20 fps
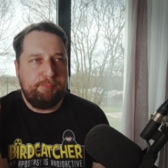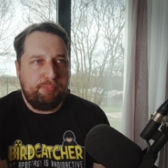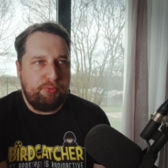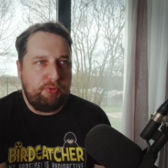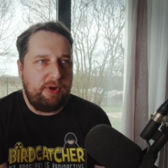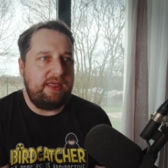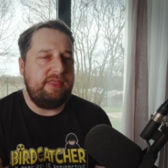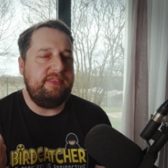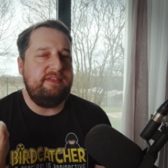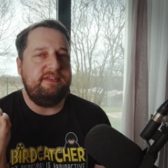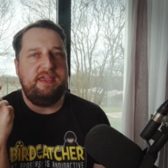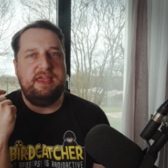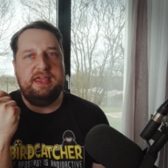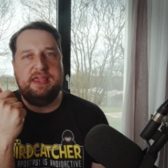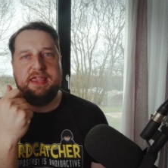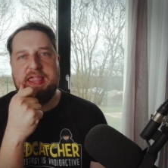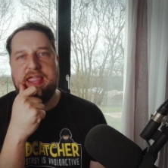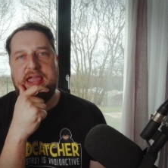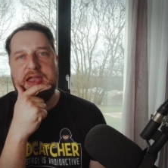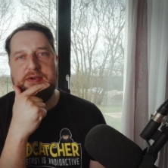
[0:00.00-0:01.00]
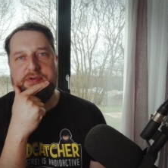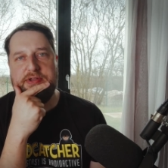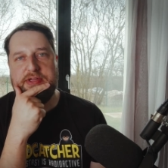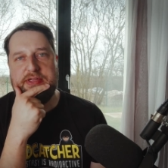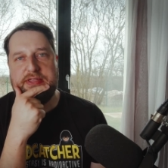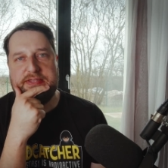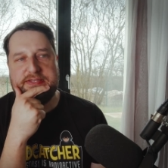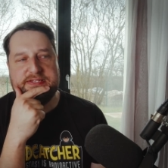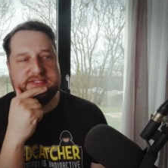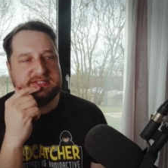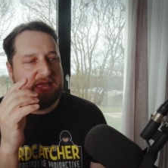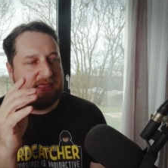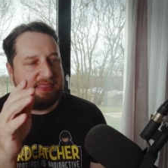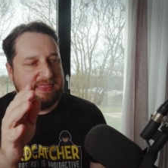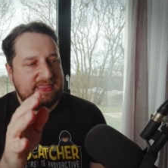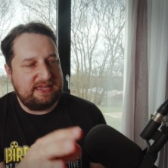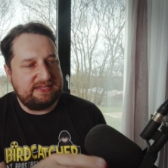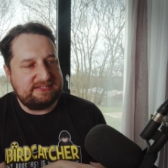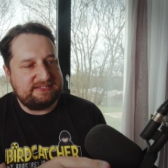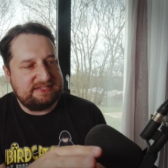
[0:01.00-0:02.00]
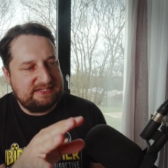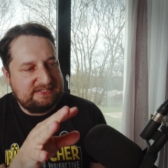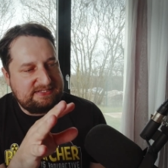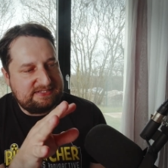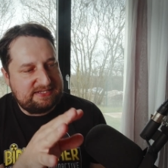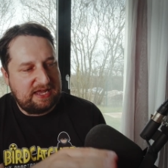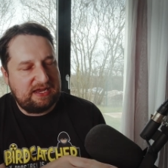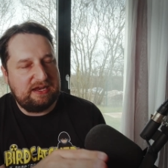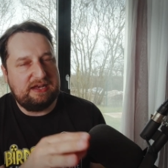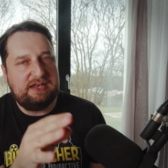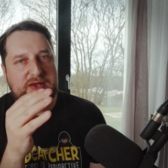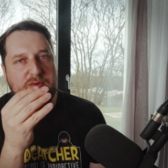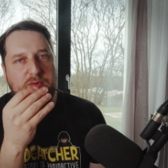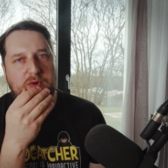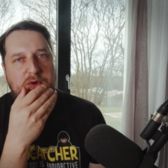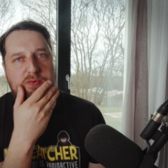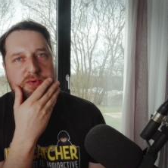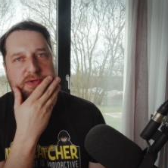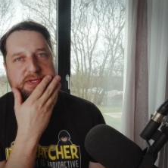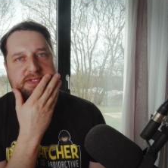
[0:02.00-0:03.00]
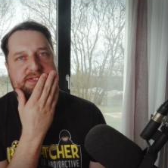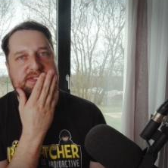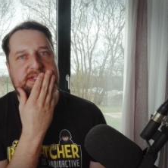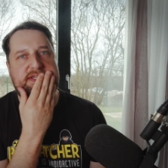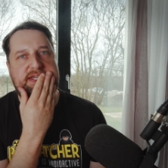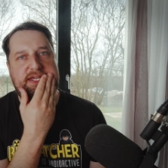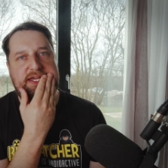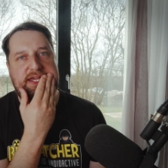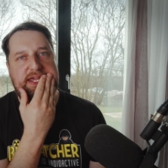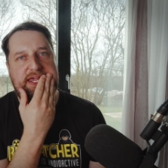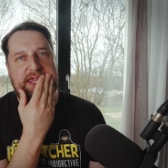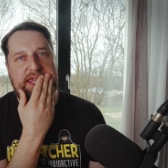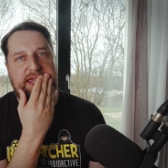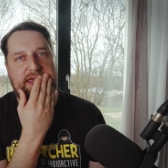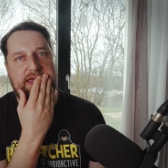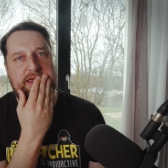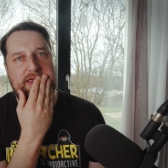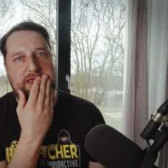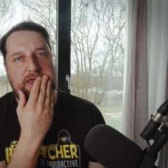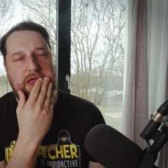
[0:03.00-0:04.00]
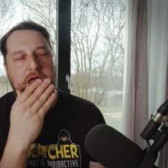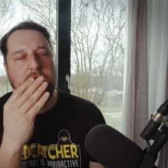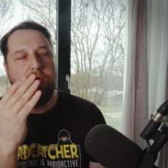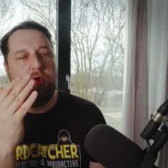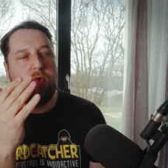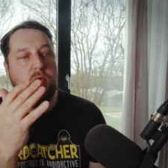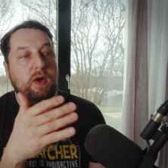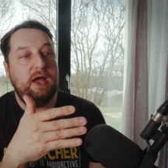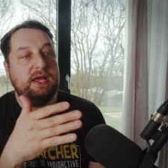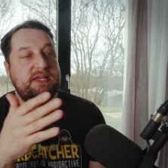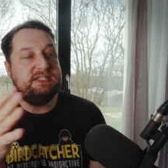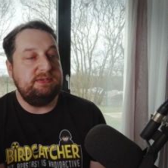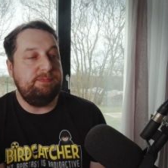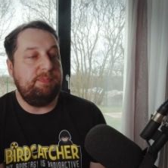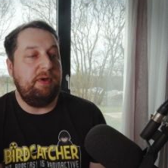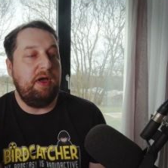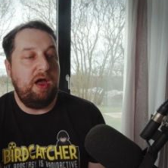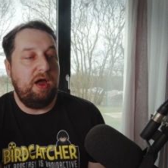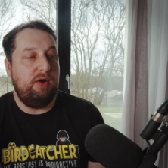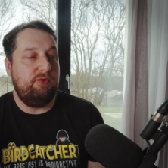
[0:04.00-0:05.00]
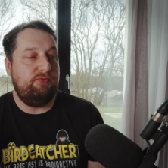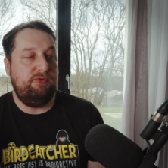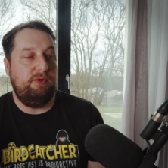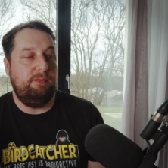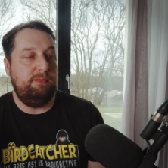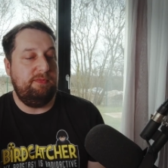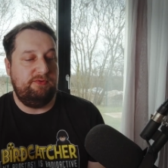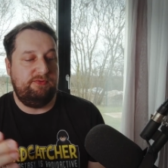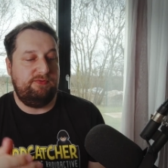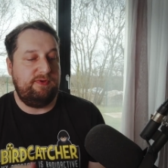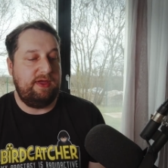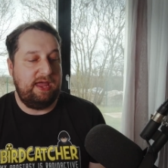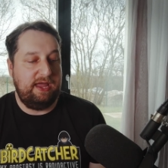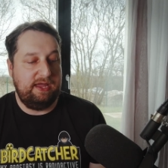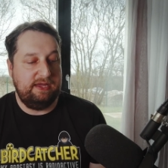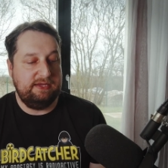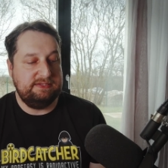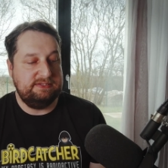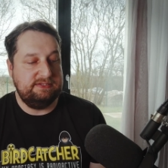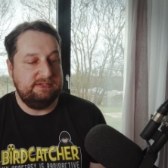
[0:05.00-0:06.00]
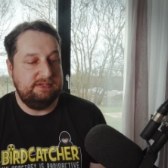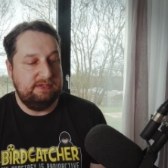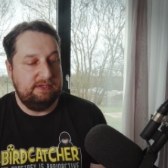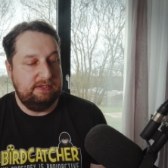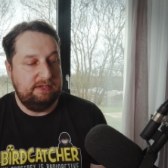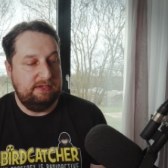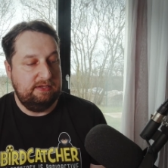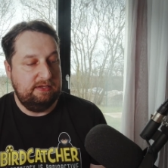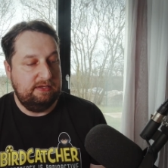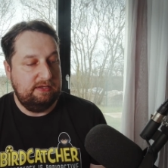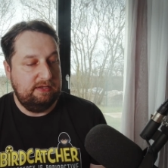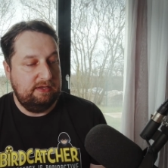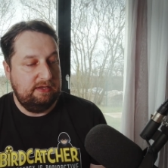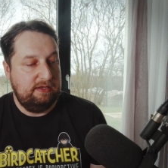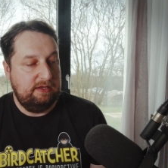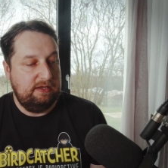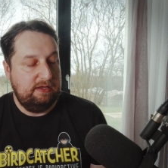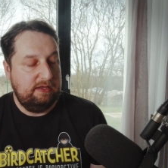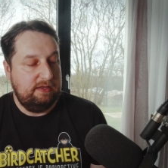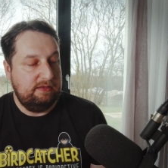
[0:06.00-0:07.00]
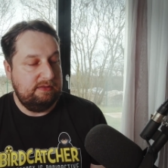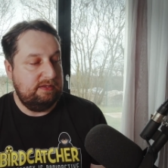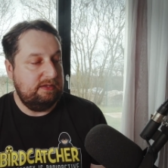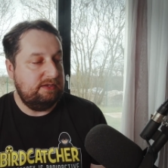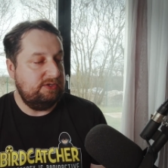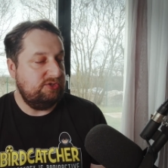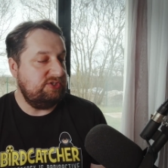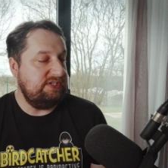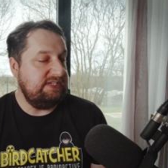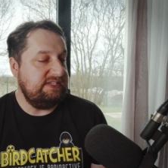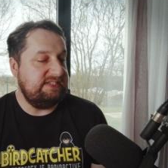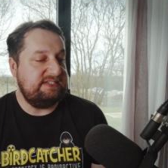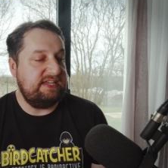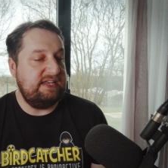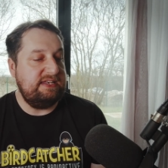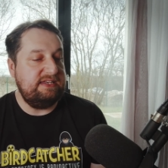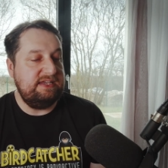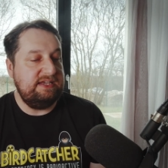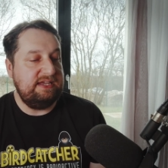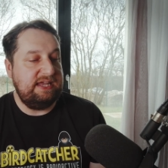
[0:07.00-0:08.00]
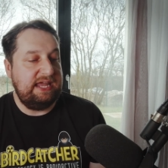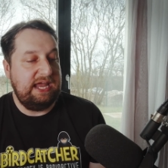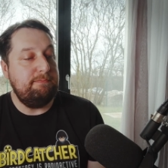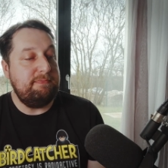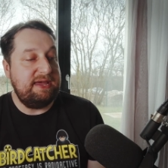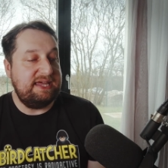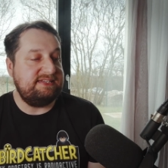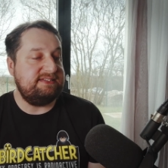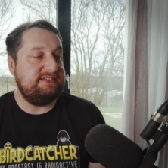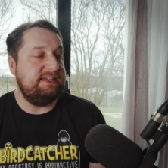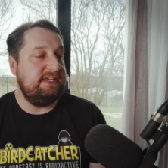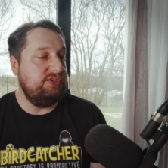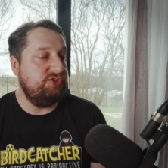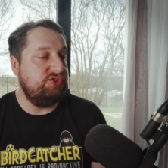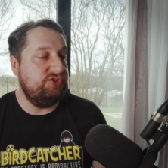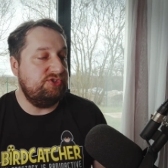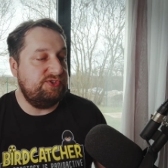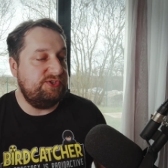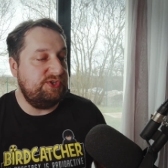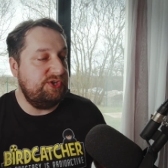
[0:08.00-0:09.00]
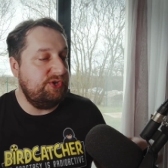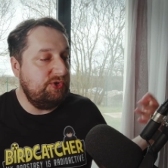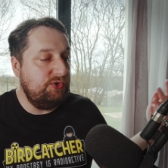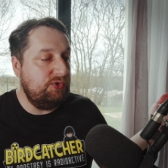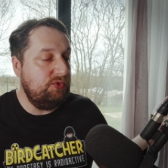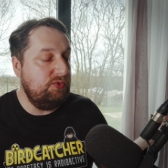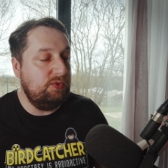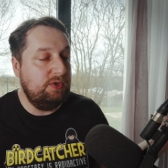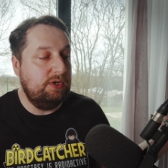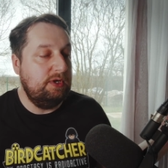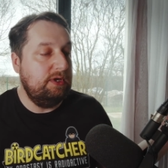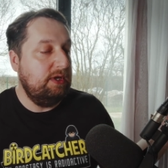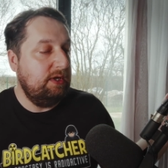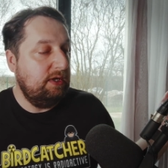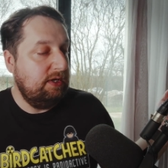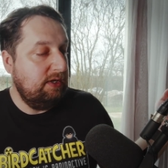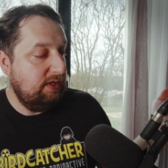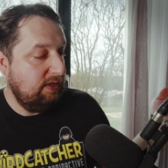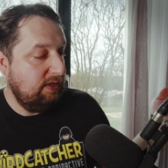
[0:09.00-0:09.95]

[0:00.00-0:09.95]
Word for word: and breathtaking arrogance. And that's exactly what we're seeing here. Quite apart from the fact that she's sending a message to